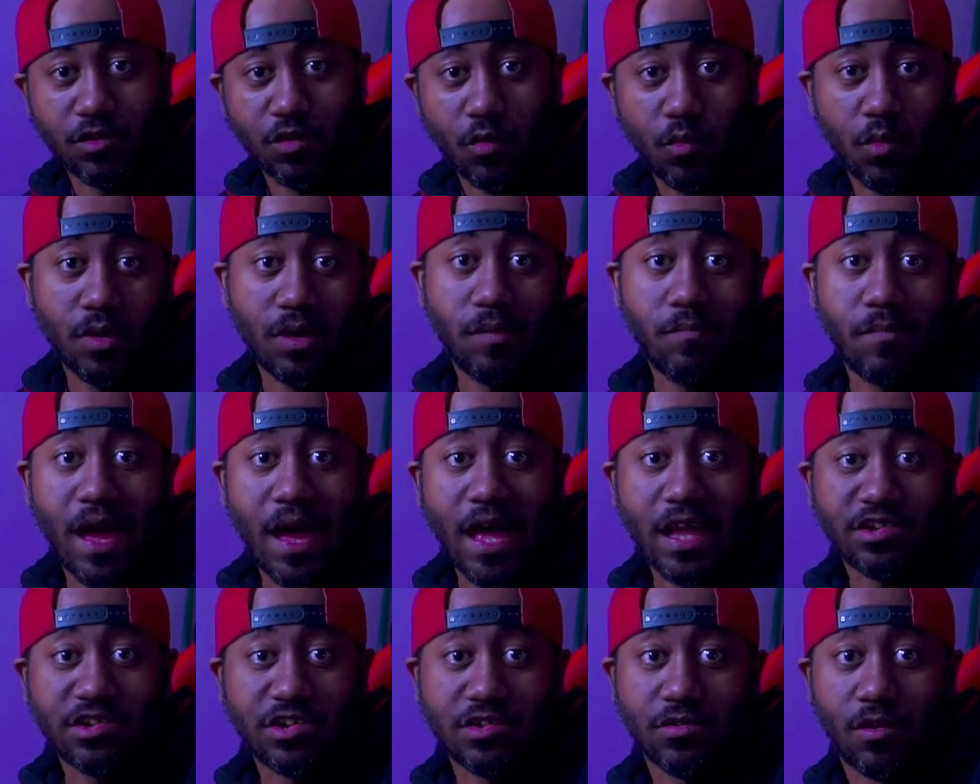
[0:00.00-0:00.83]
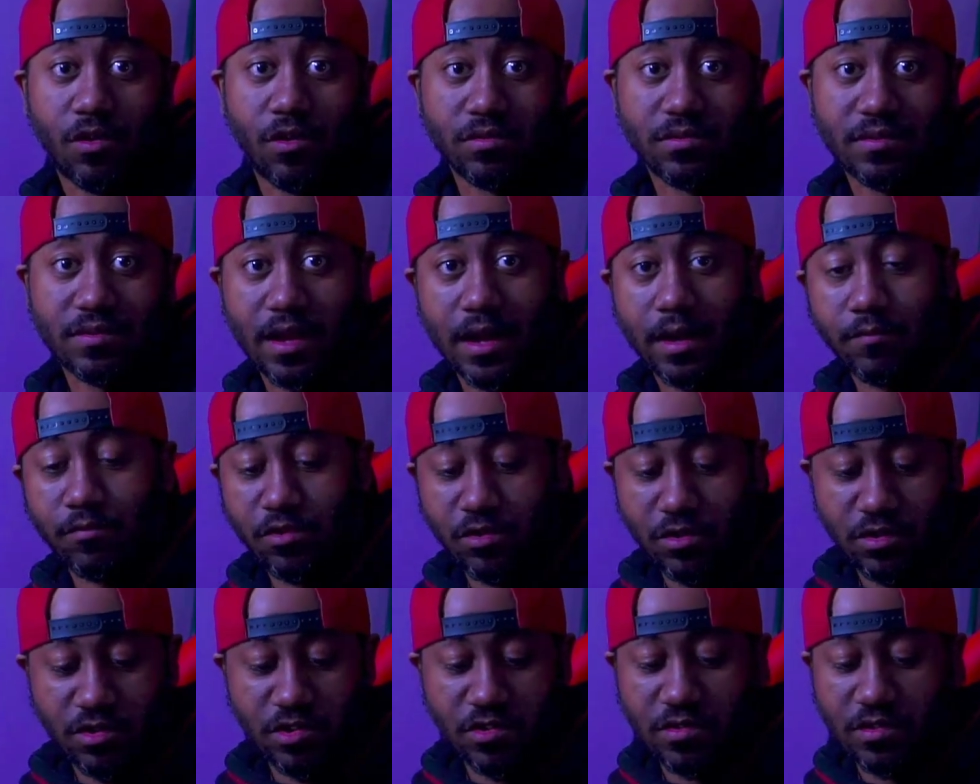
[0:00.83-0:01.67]
You don't want to mash it all the time. You
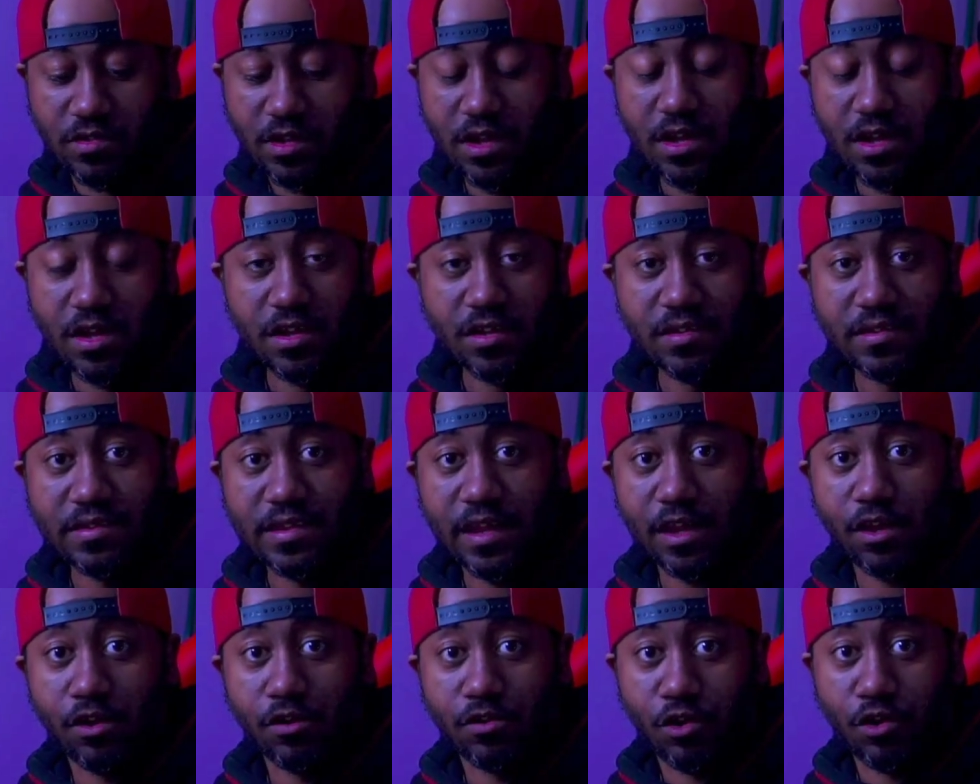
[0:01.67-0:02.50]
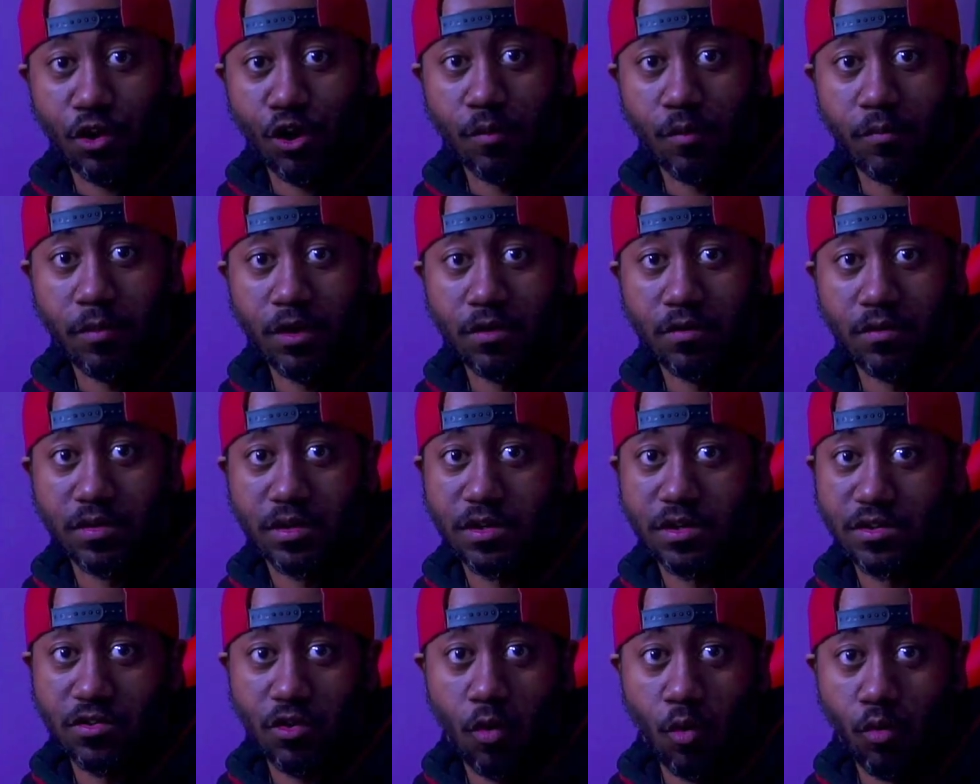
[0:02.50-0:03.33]
can just set your turbo and
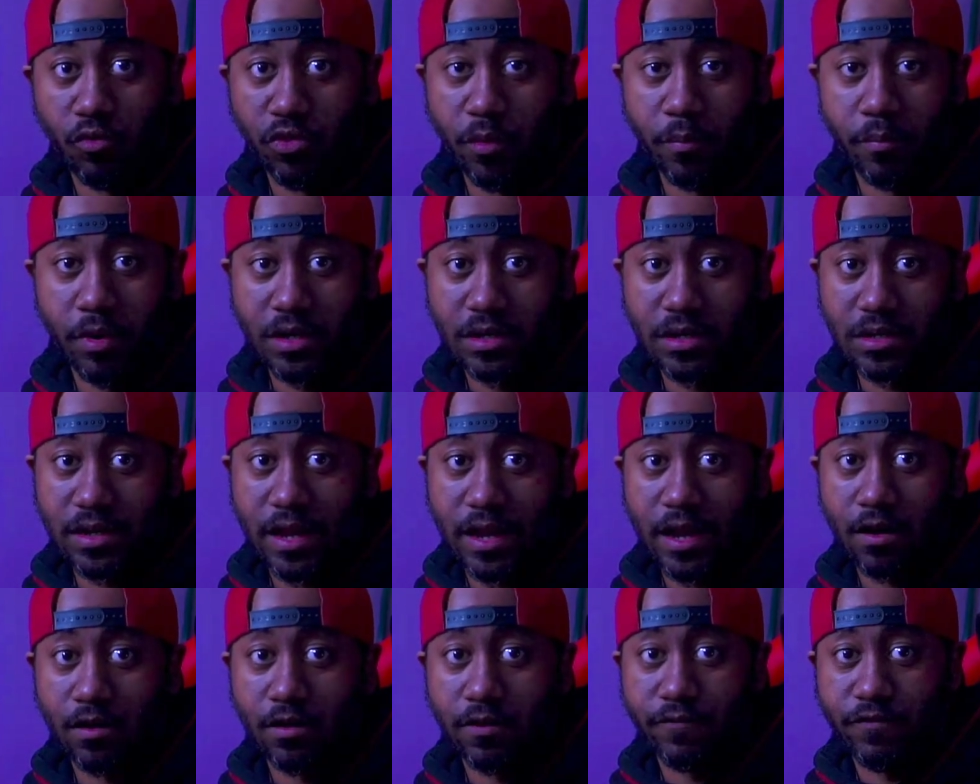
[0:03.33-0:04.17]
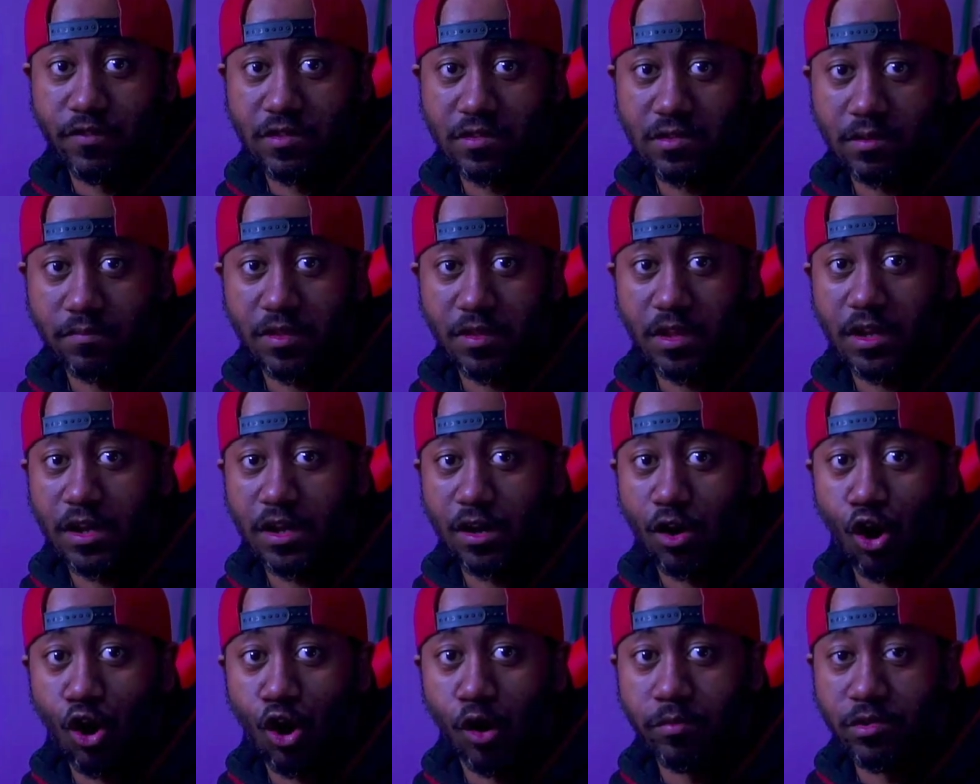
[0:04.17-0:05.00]
then hold the button down if it's something
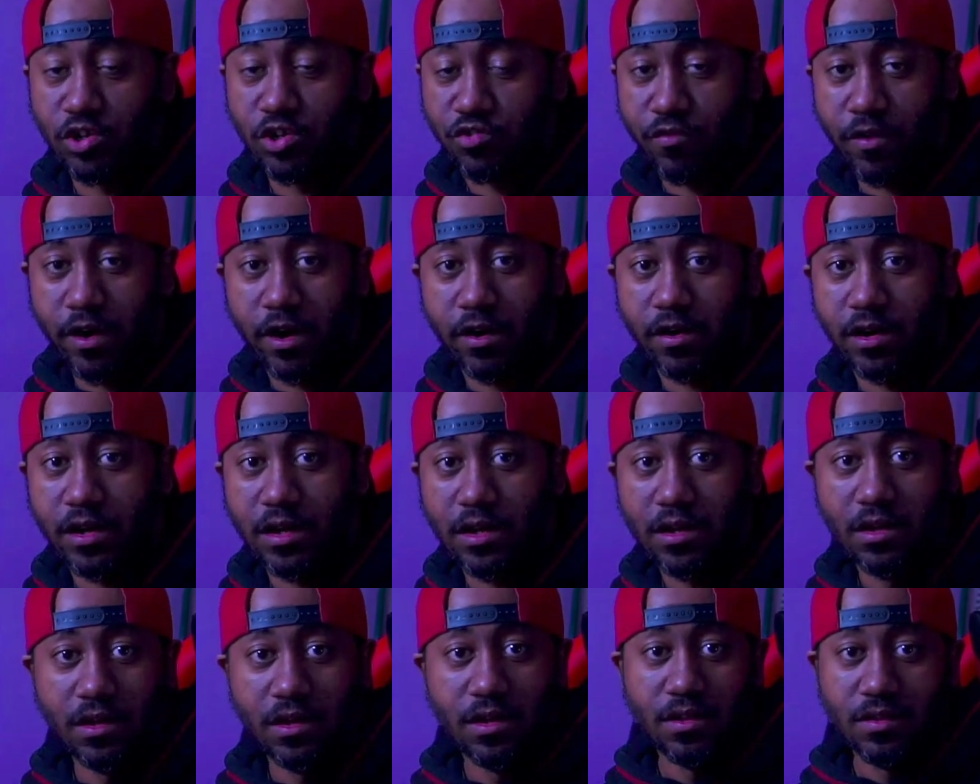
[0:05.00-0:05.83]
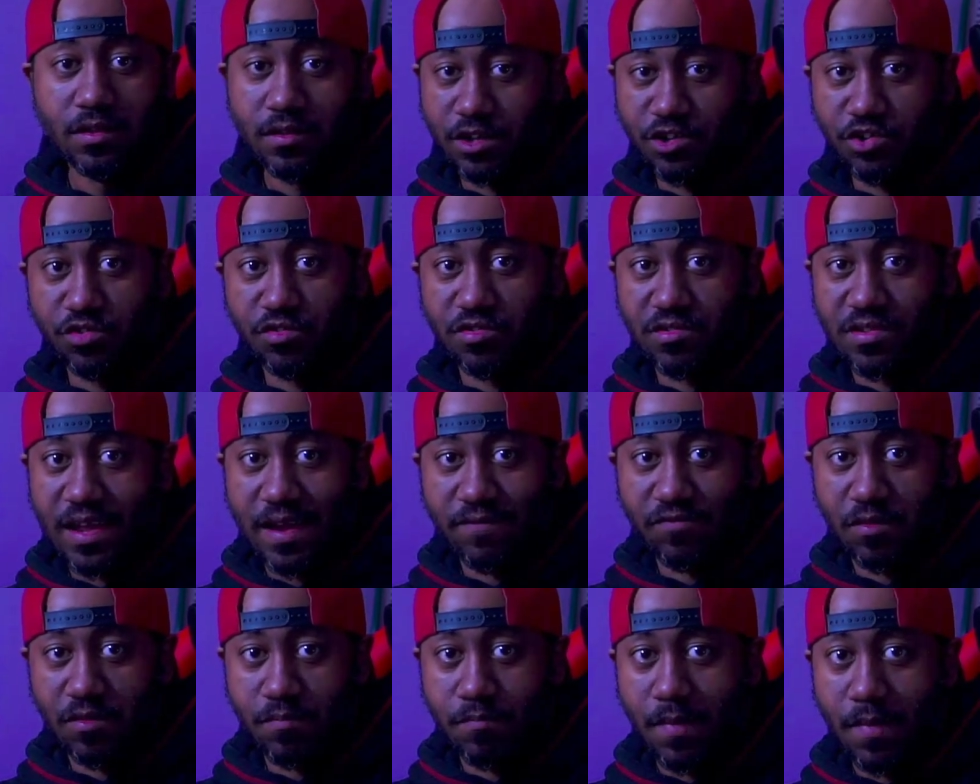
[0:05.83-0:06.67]
arbitrary that you just
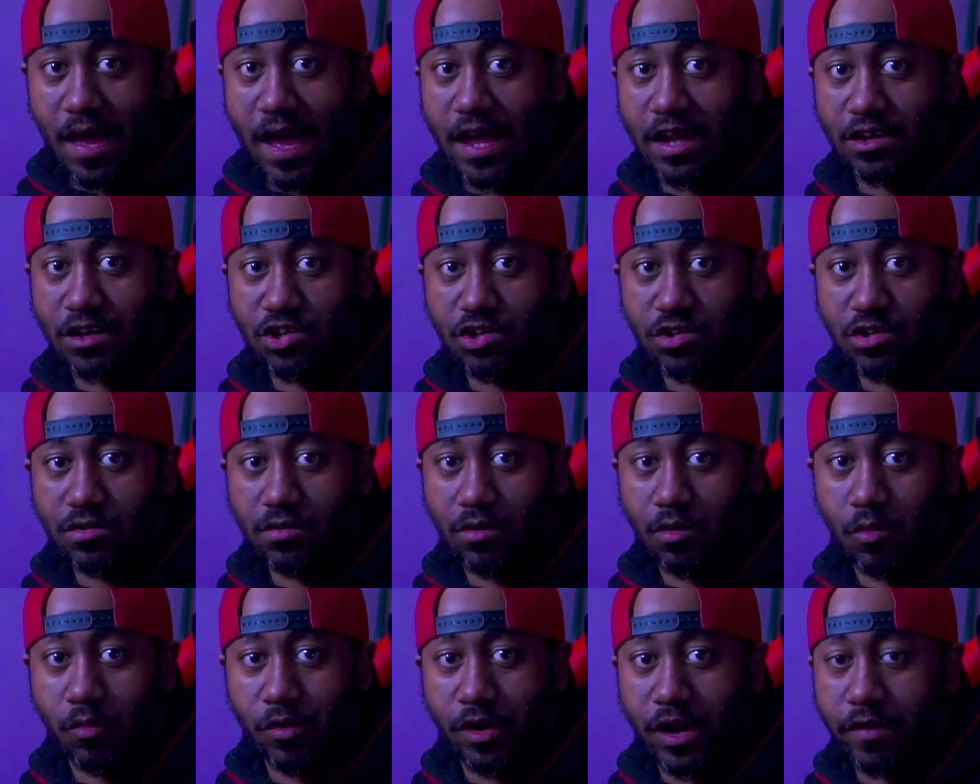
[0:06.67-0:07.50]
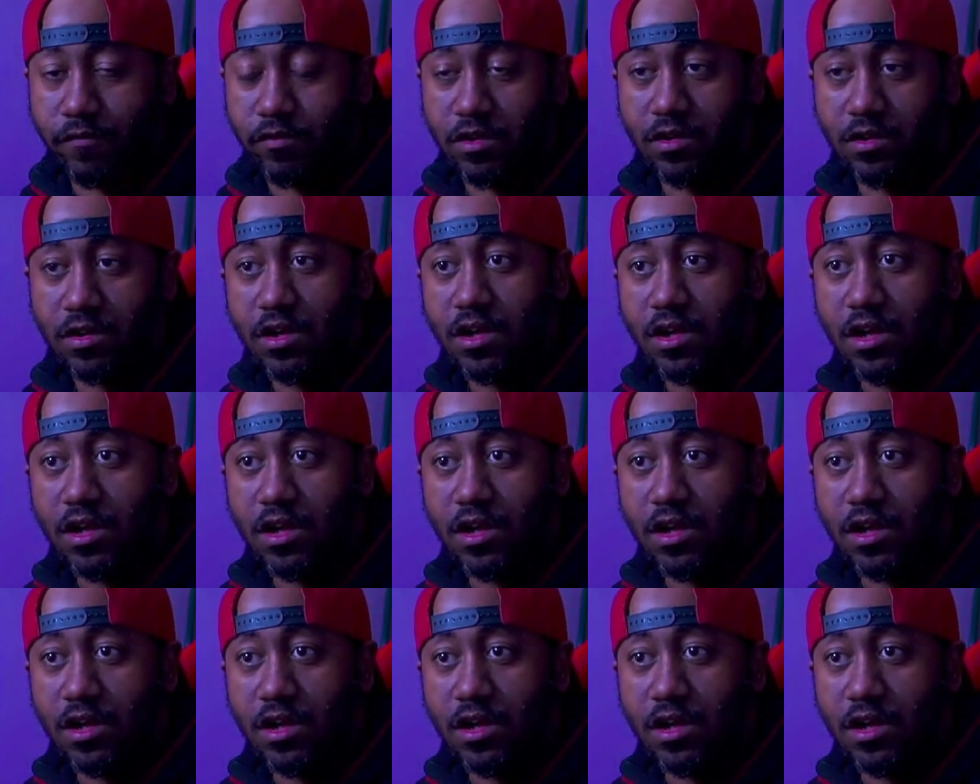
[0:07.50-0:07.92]
have to mash or whatever.